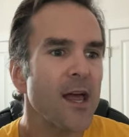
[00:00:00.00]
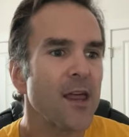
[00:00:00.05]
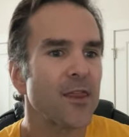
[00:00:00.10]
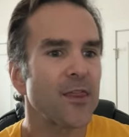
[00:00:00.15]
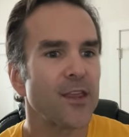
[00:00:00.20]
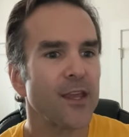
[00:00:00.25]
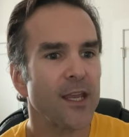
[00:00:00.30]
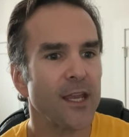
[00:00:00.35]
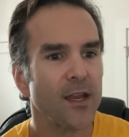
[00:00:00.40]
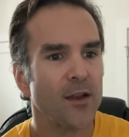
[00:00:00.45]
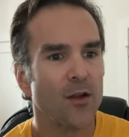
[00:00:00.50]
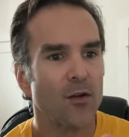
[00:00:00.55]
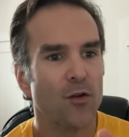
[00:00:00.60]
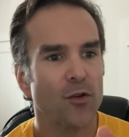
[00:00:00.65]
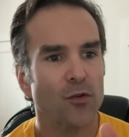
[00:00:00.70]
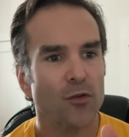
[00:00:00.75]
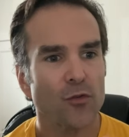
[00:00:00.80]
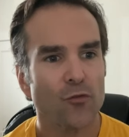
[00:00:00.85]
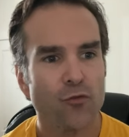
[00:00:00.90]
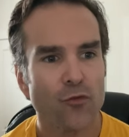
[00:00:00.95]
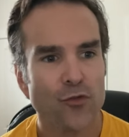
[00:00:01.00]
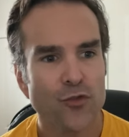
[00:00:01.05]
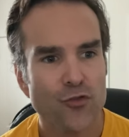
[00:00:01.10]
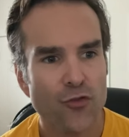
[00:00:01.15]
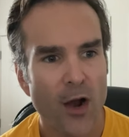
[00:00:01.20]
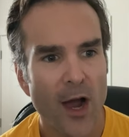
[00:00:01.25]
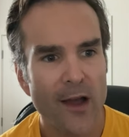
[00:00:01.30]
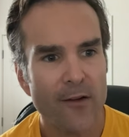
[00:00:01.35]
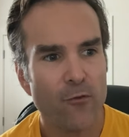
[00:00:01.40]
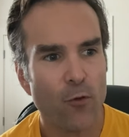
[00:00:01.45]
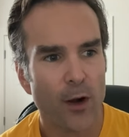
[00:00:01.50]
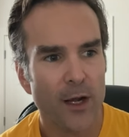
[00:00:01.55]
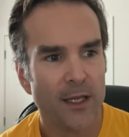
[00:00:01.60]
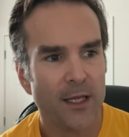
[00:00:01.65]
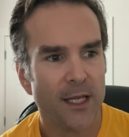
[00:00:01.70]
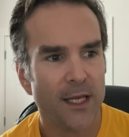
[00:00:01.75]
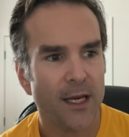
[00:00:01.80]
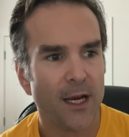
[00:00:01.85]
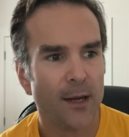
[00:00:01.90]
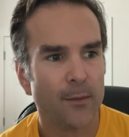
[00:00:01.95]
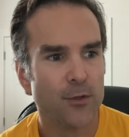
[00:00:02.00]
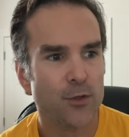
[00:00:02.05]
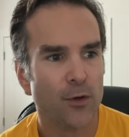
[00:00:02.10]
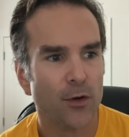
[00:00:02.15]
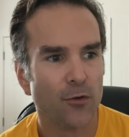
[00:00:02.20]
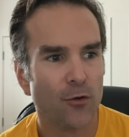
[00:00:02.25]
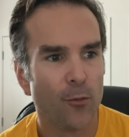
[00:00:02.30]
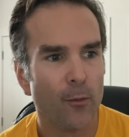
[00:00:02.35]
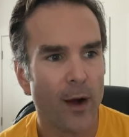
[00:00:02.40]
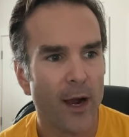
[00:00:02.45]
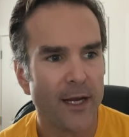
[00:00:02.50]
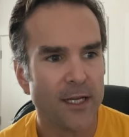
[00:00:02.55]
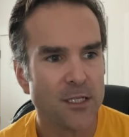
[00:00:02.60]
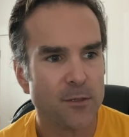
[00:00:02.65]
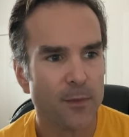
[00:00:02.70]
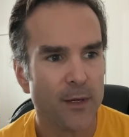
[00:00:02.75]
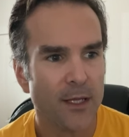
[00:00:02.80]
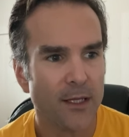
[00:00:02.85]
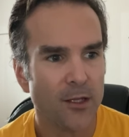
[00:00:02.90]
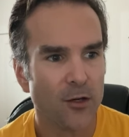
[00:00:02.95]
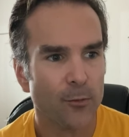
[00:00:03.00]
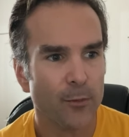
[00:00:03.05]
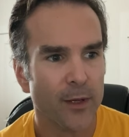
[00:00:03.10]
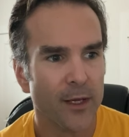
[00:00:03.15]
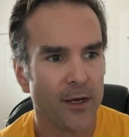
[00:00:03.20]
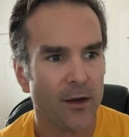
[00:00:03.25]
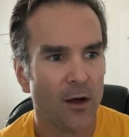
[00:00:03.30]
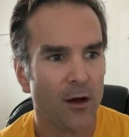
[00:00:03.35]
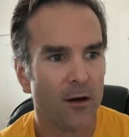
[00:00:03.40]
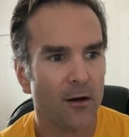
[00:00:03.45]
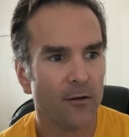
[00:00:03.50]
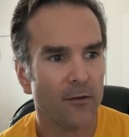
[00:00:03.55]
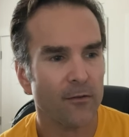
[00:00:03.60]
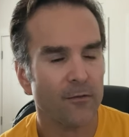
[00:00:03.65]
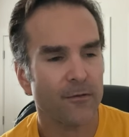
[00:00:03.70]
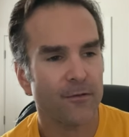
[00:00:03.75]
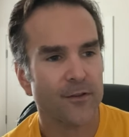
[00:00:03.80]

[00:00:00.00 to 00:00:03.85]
the driveway leading up to it reminds me a little bit of